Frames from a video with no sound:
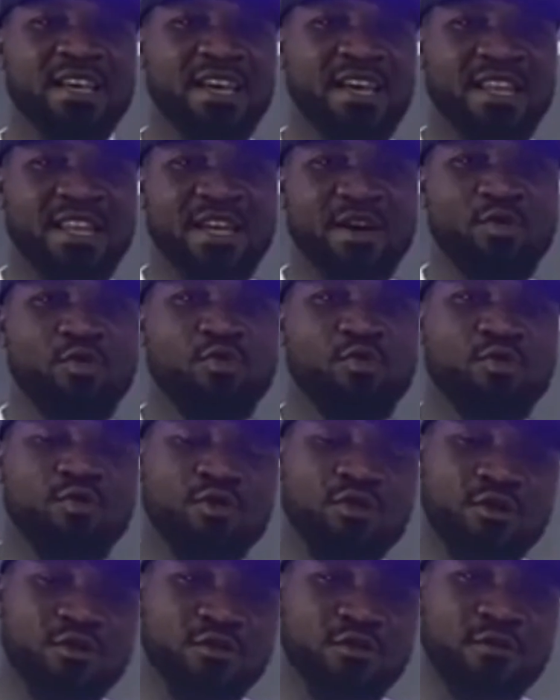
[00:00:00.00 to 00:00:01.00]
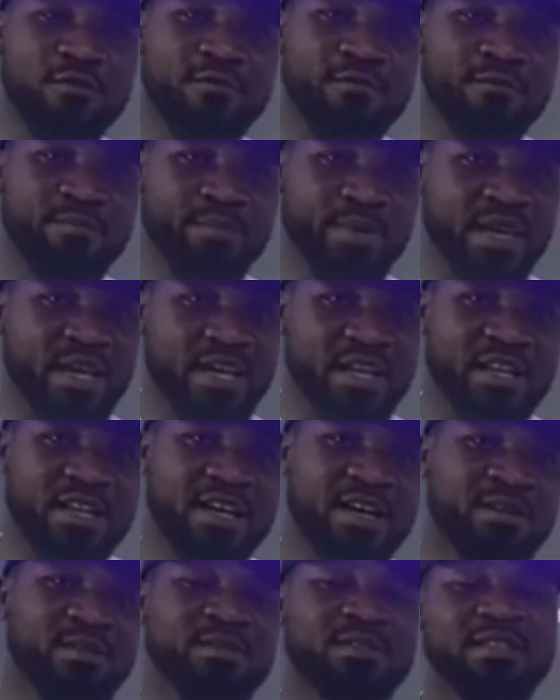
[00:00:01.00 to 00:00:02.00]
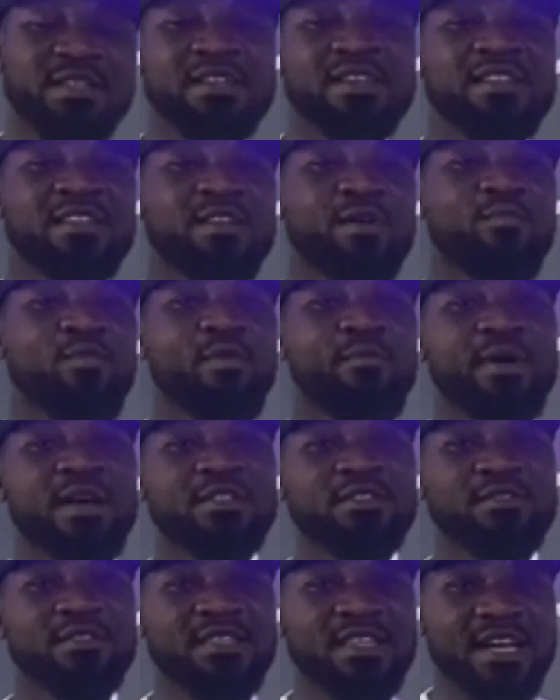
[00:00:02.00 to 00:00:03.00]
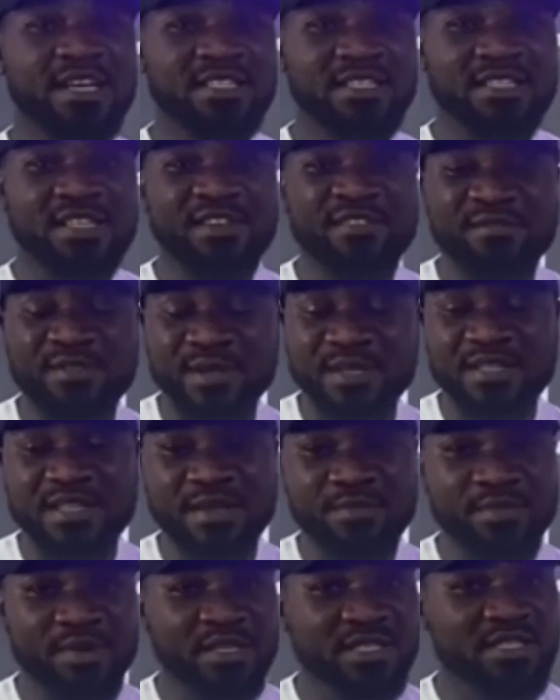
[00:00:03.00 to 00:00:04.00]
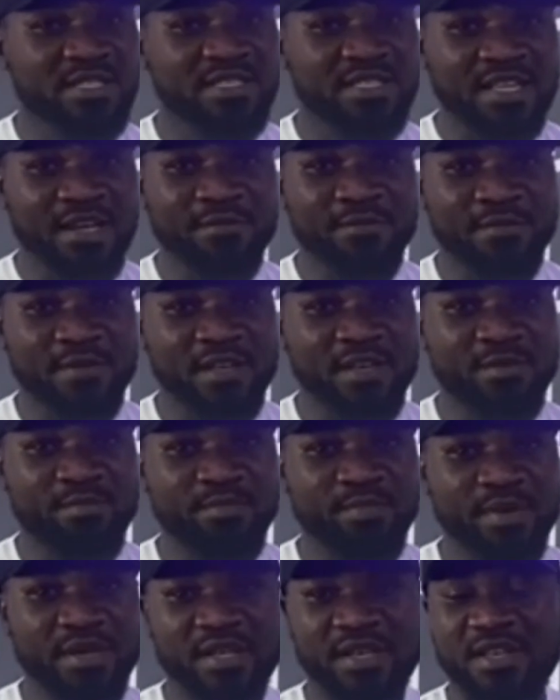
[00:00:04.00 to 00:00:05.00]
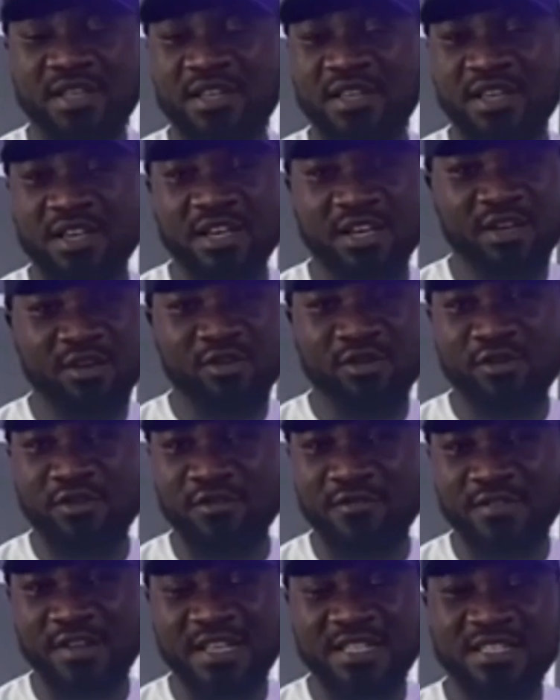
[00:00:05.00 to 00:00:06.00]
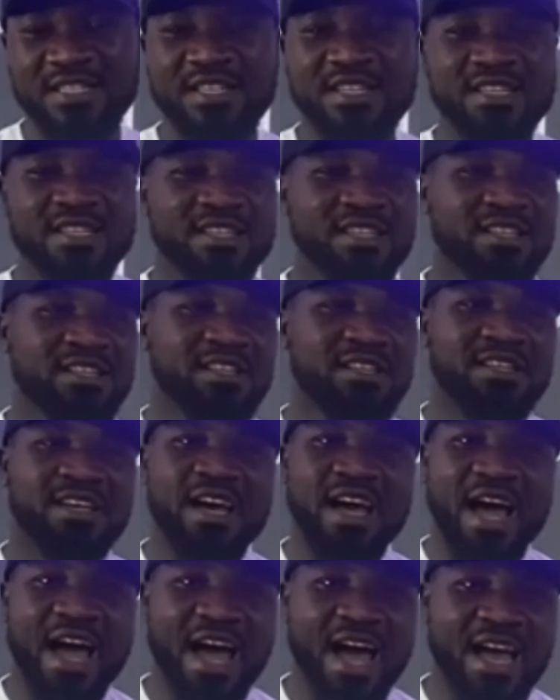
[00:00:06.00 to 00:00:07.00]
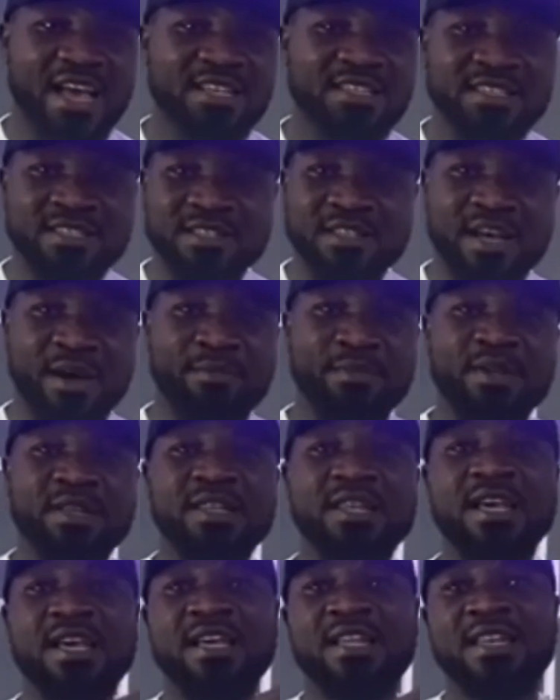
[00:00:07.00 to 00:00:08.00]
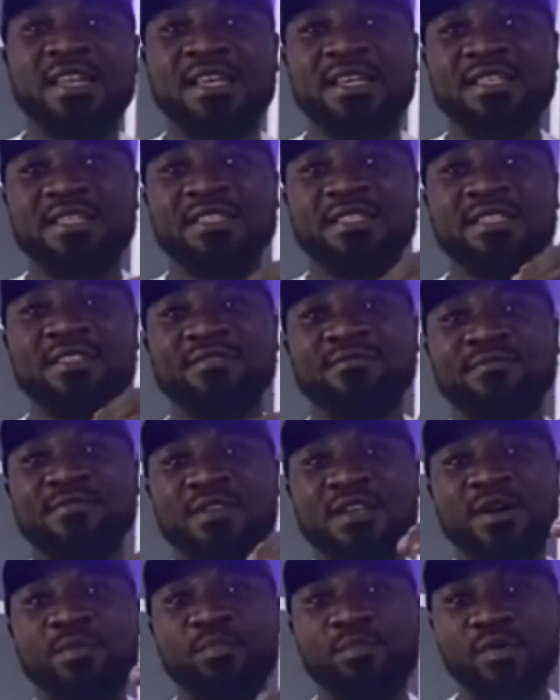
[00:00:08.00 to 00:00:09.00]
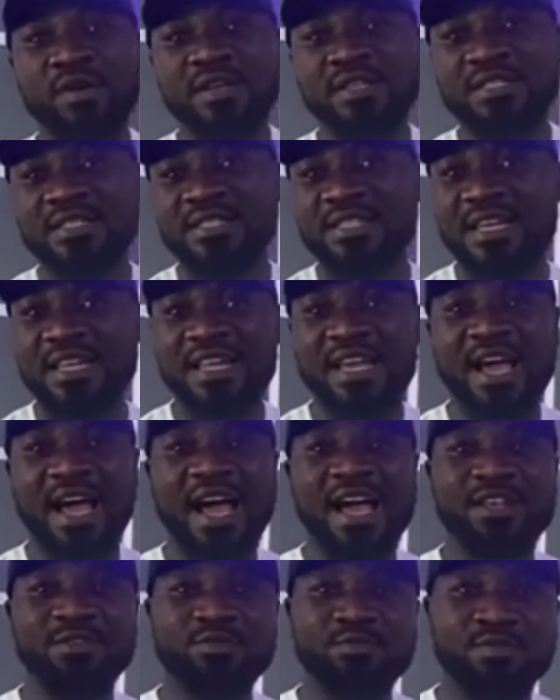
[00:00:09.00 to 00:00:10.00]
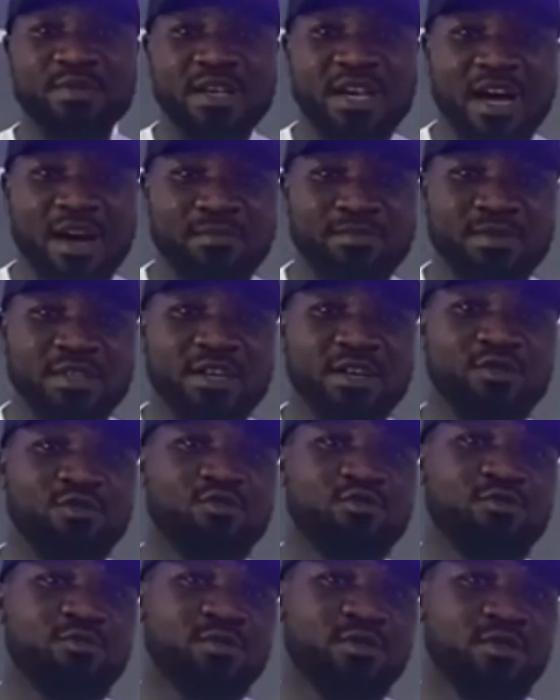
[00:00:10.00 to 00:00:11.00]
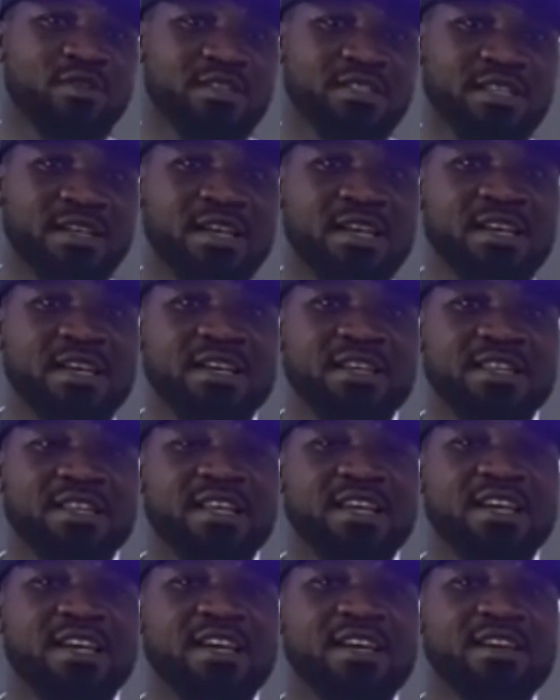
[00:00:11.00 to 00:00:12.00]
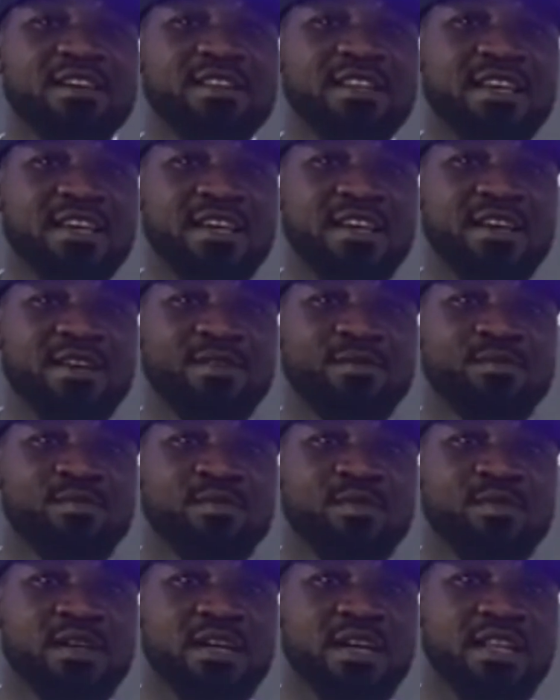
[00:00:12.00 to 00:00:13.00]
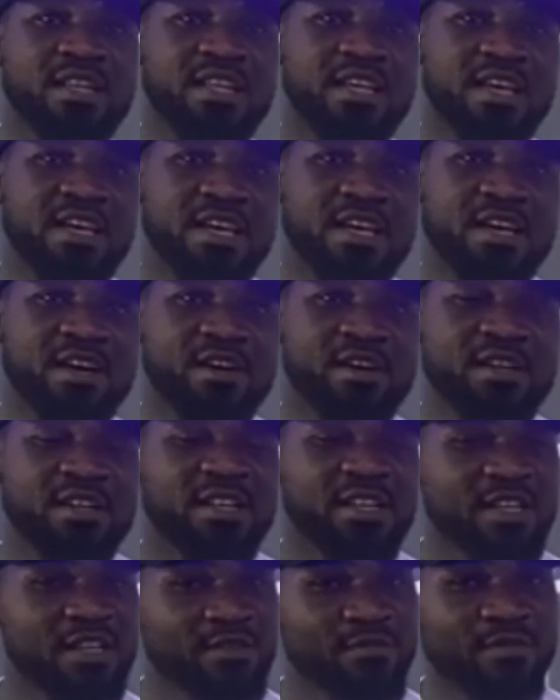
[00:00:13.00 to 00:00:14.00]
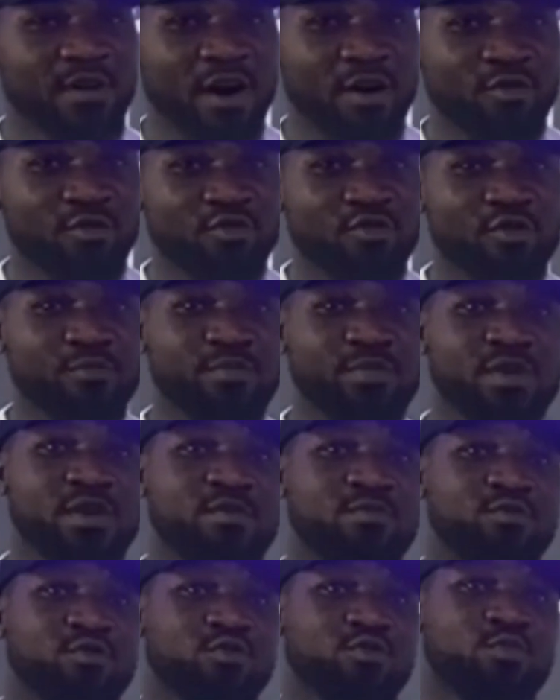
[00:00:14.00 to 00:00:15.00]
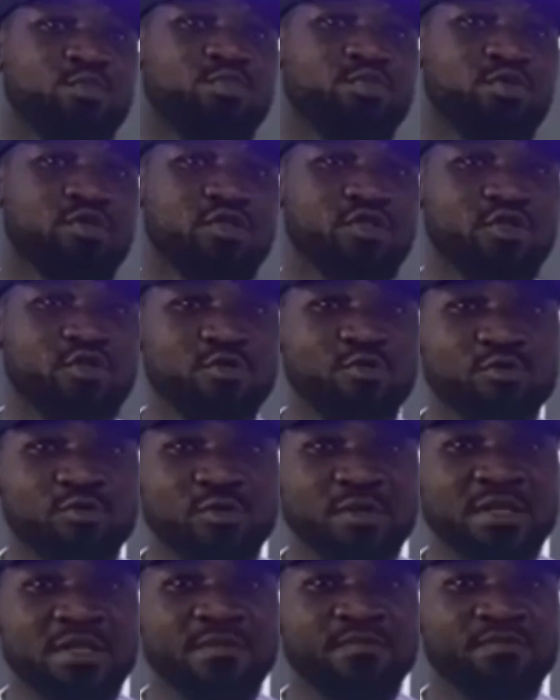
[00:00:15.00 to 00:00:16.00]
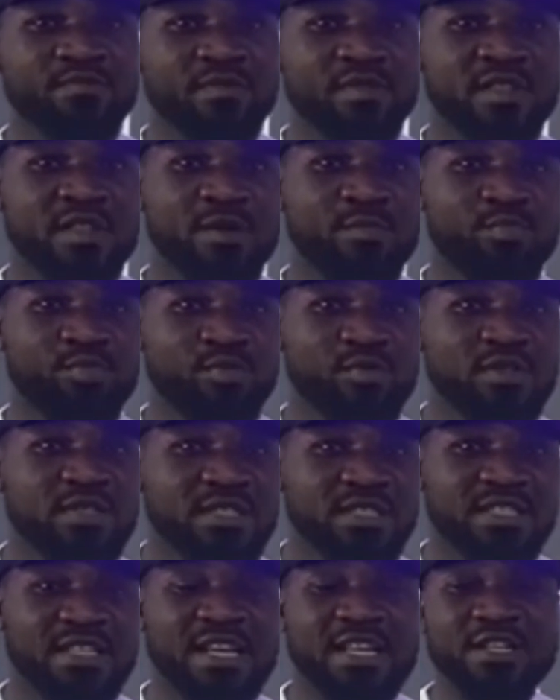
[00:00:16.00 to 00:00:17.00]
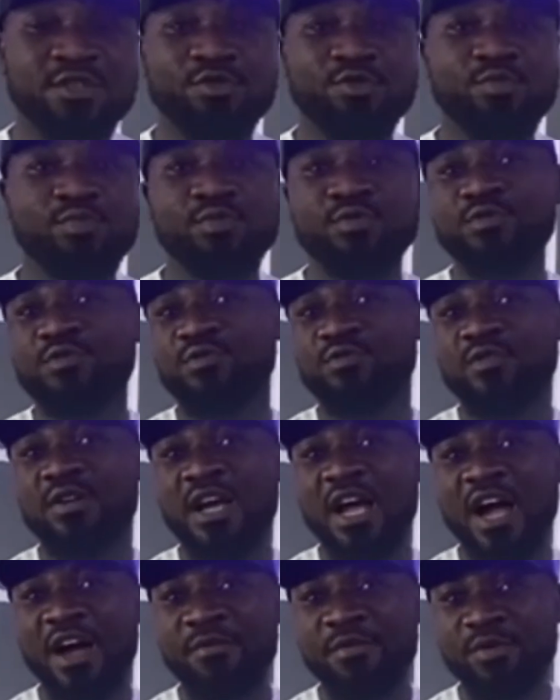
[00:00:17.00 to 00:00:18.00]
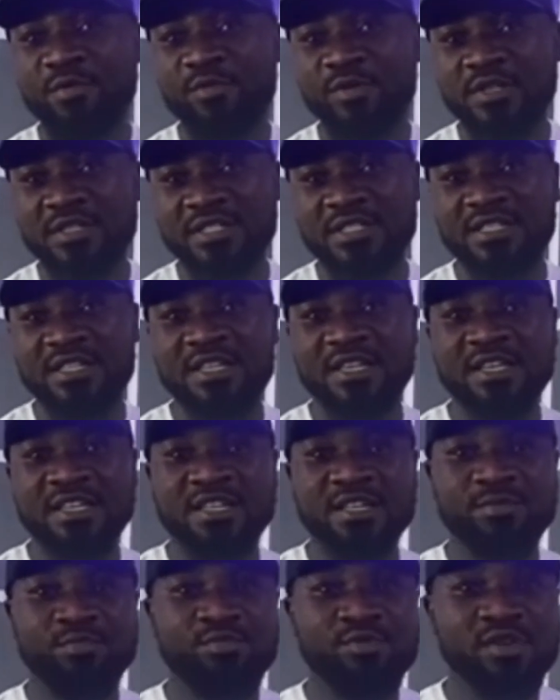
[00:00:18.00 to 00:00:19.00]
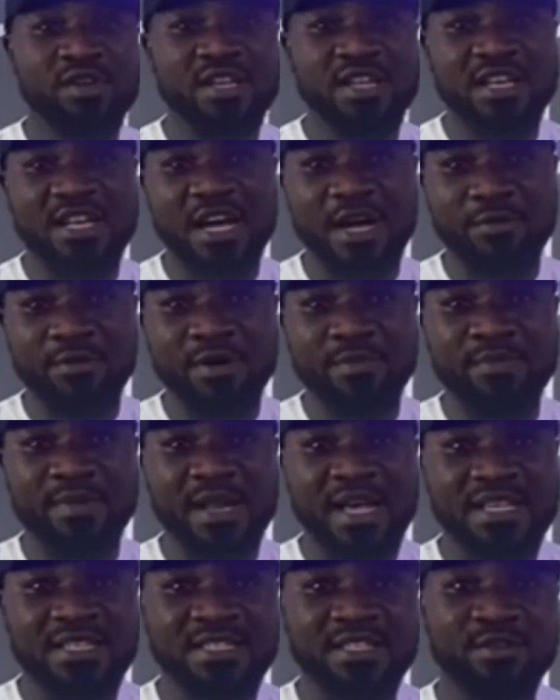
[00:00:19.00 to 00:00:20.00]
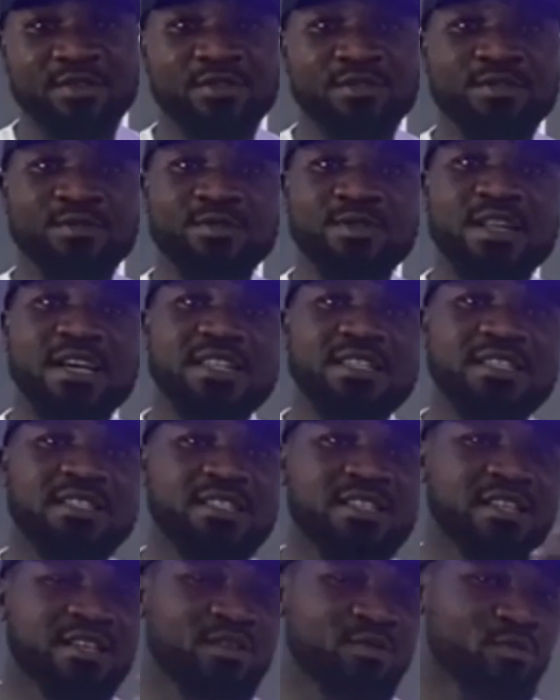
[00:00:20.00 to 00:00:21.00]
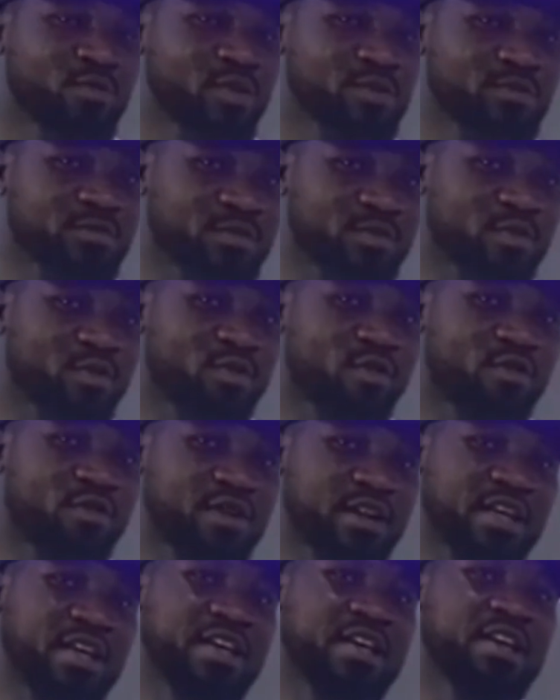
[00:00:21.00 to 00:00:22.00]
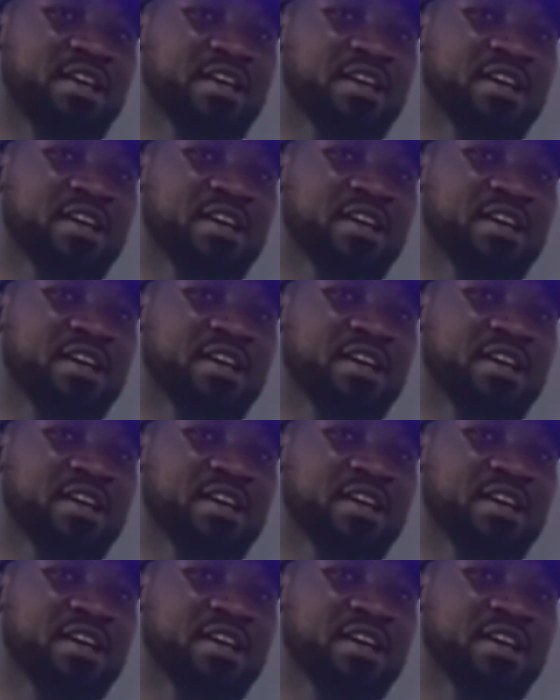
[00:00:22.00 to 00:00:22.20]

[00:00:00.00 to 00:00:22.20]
and a whole lot of pain. And the moment you touch it, the person starts feeling pain and all of that. The eyes, the severe point is that the eyes will become yellow because the the the liver will not be able to produce the protein that is supposed to carry what the broken down red blood cells, so that what we call the